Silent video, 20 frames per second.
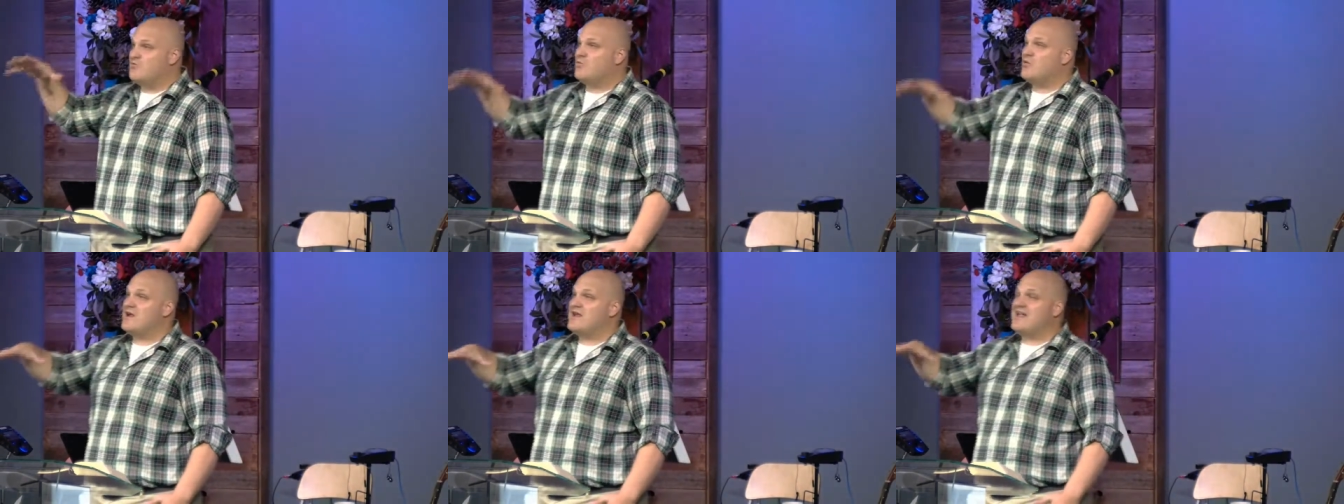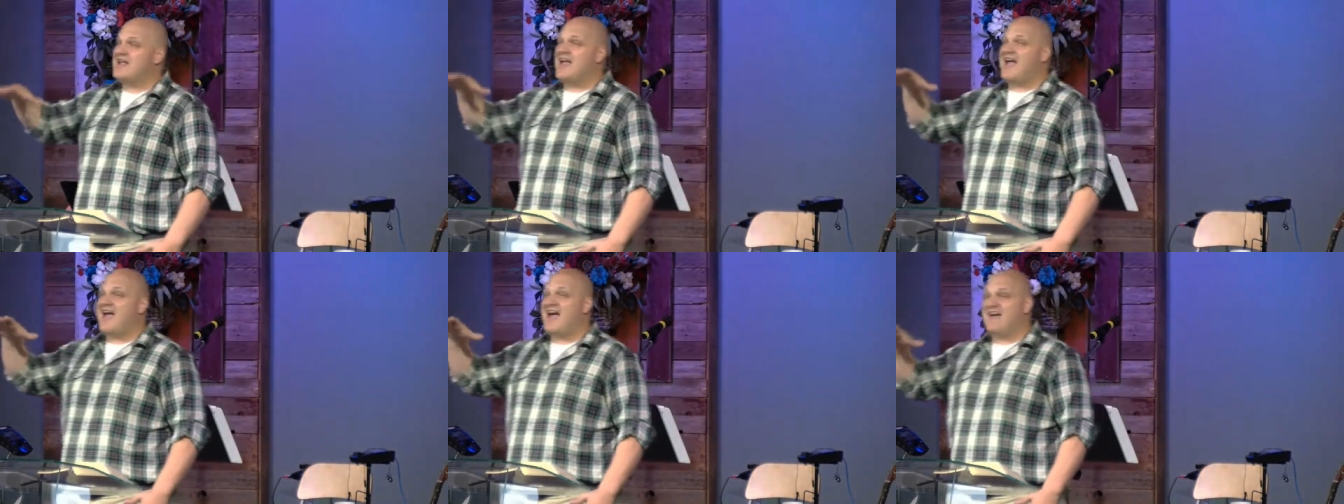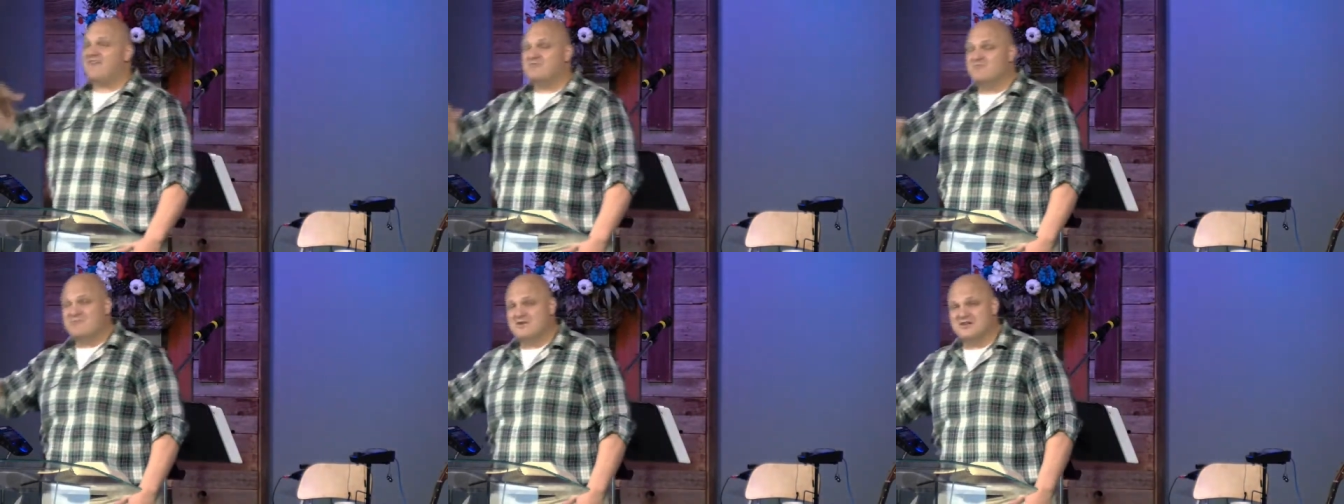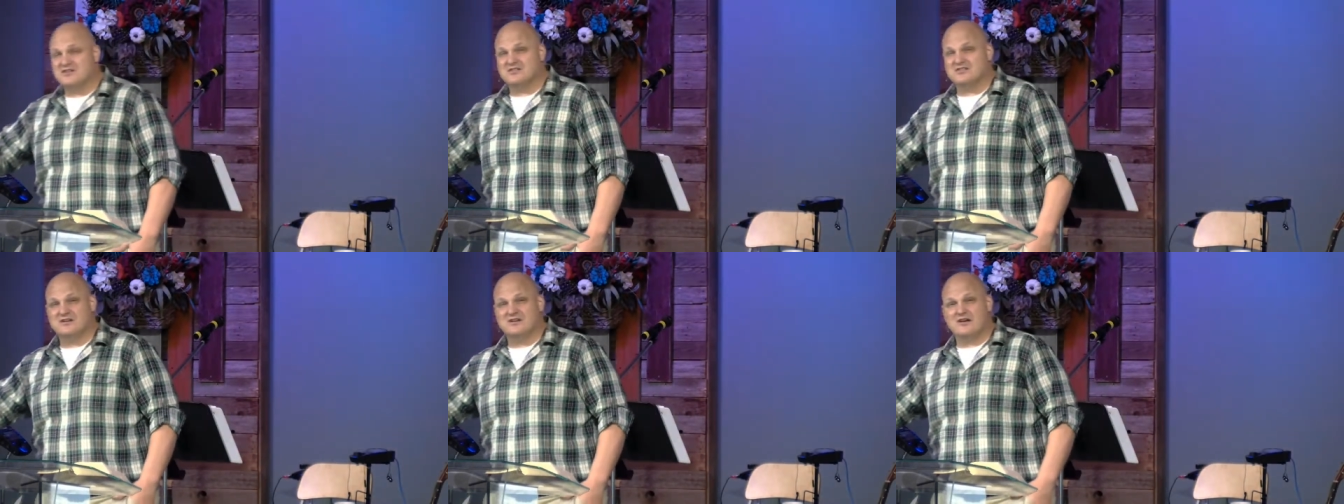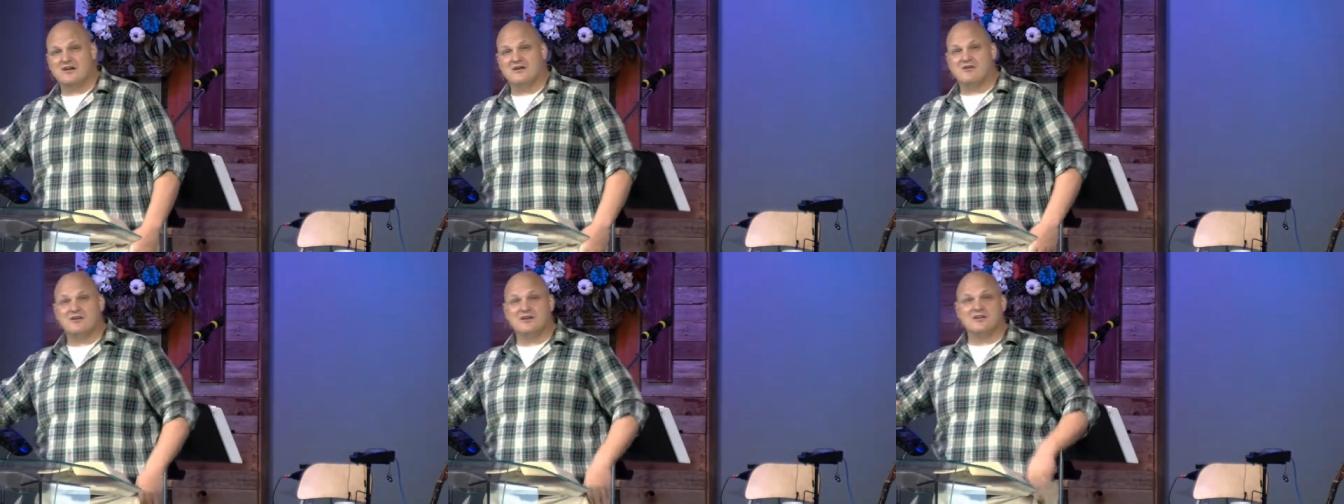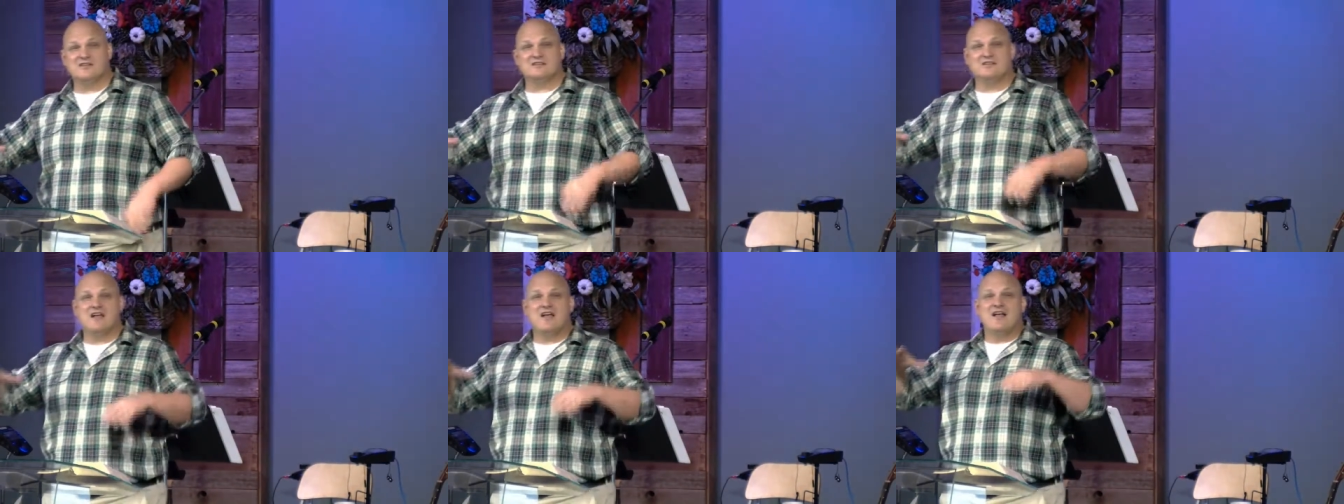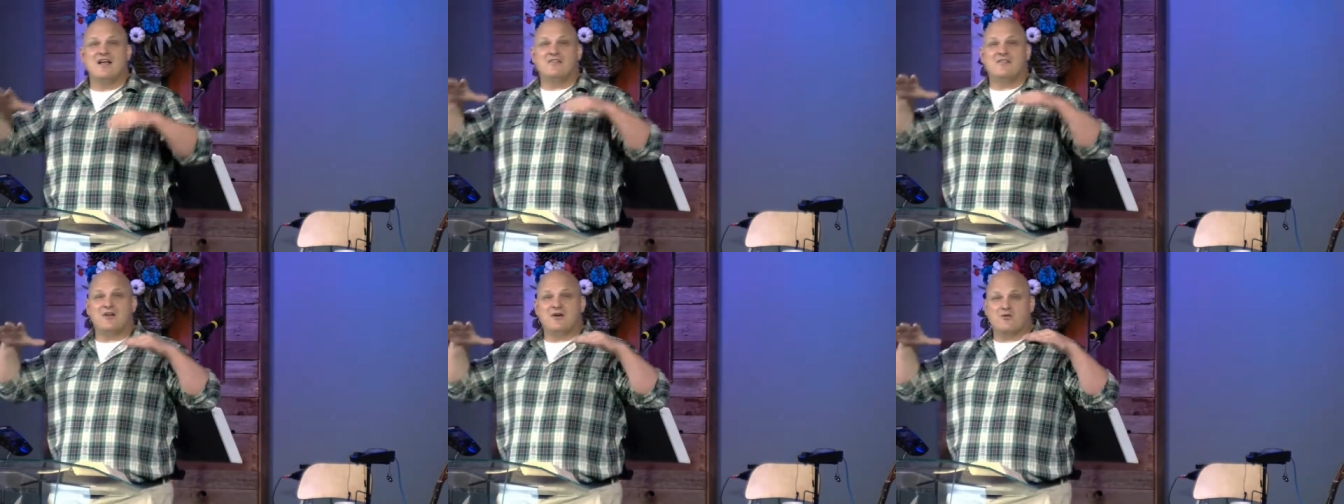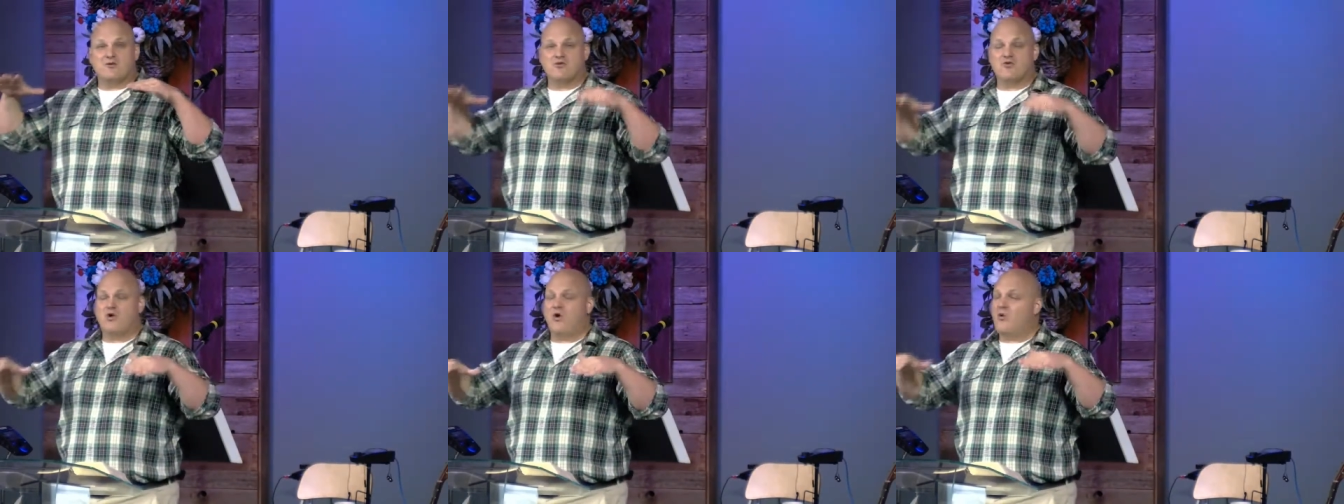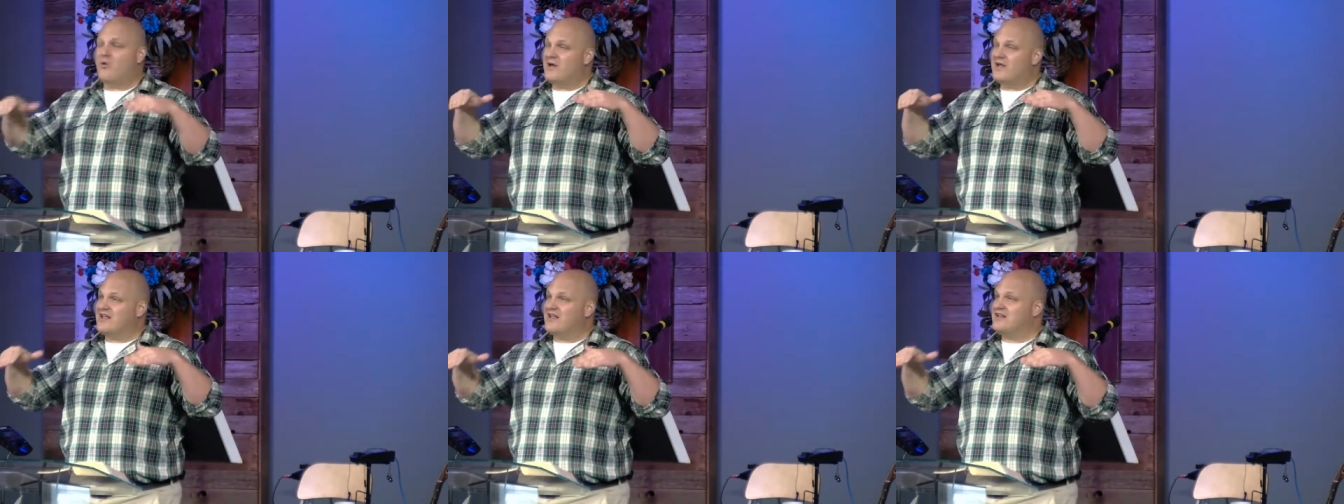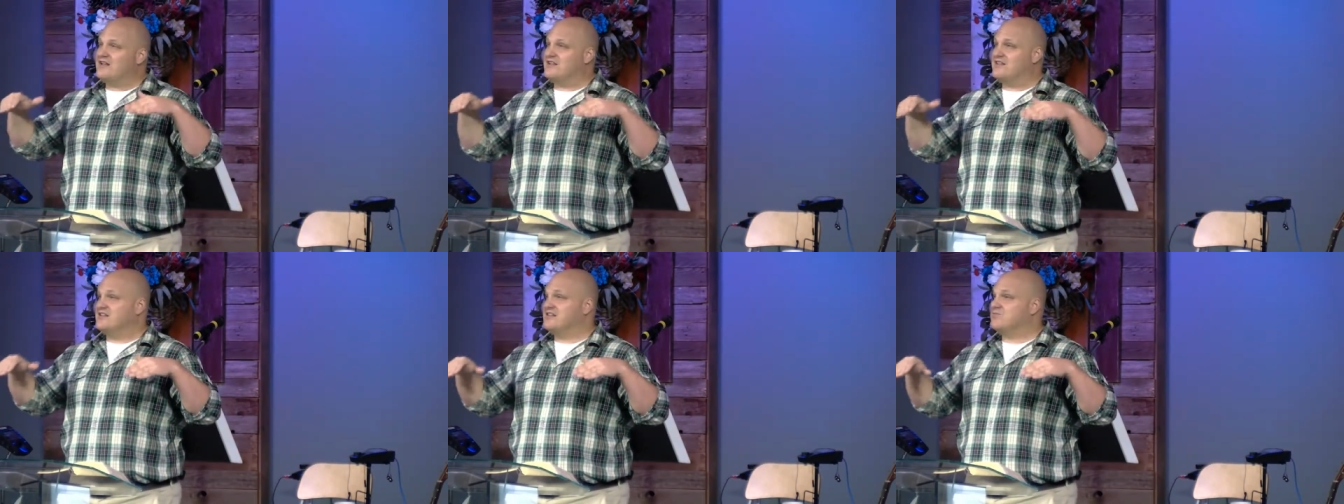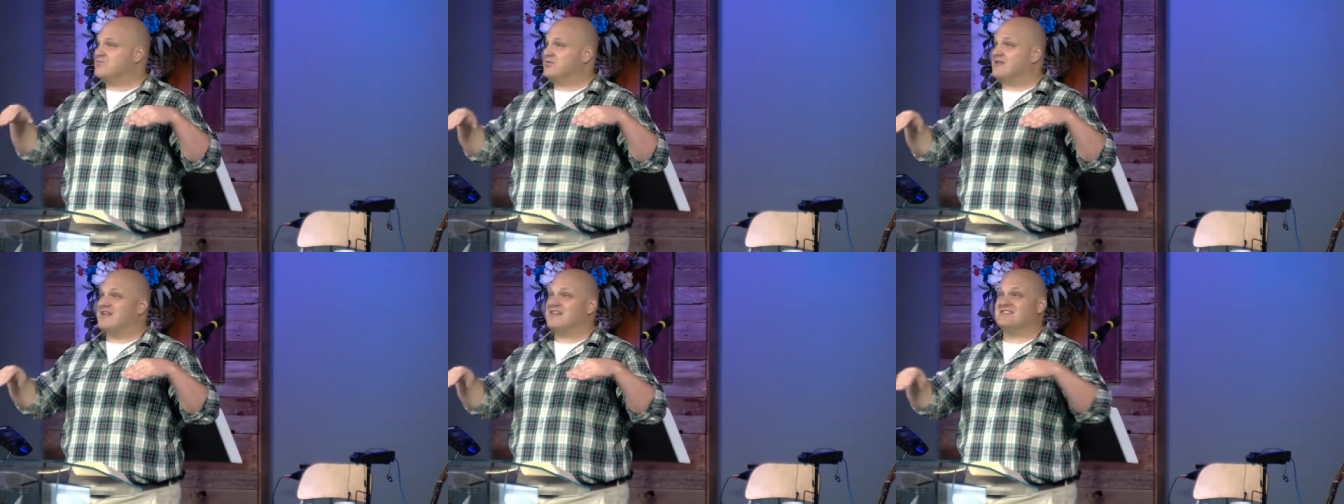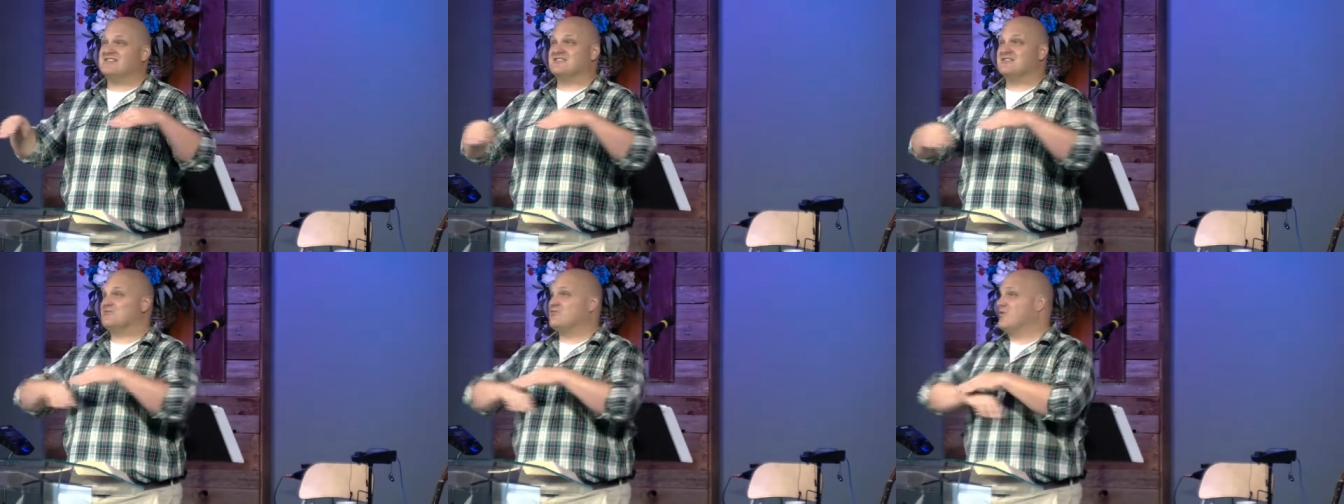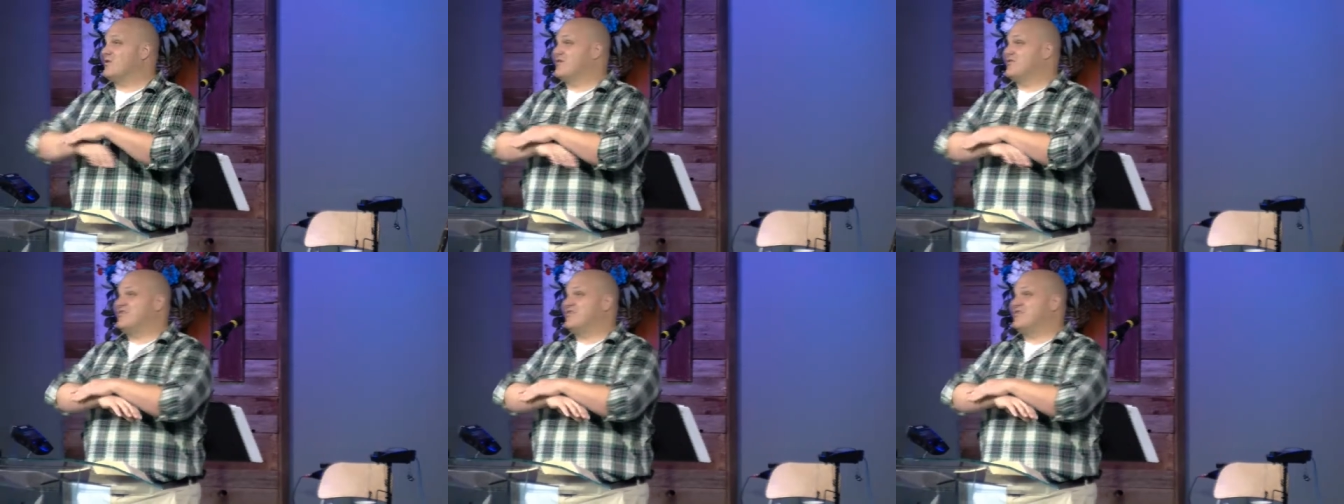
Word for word: we have missionaries that are going into these places where